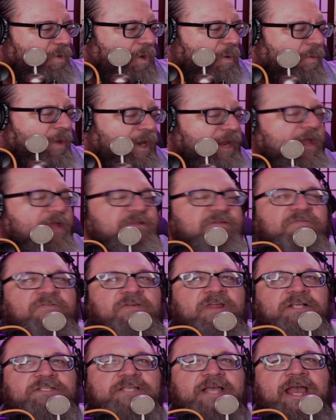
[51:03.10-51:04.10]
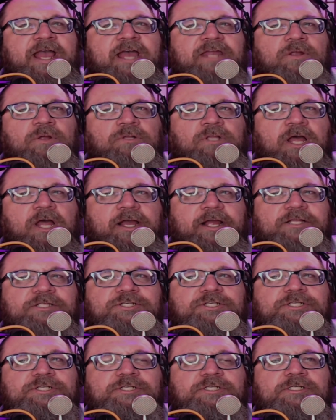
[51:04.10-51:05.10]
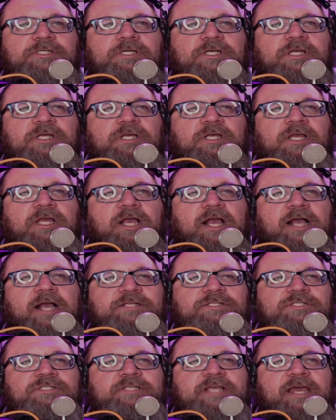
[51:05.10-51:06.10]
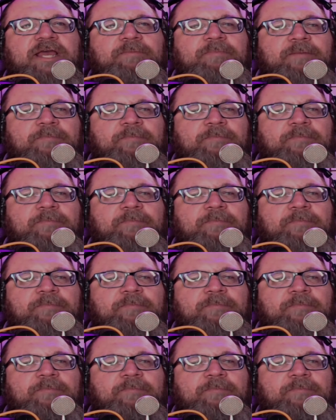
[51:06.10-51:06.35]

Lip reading: When I got to Phoenix, I had no luggage. I just had my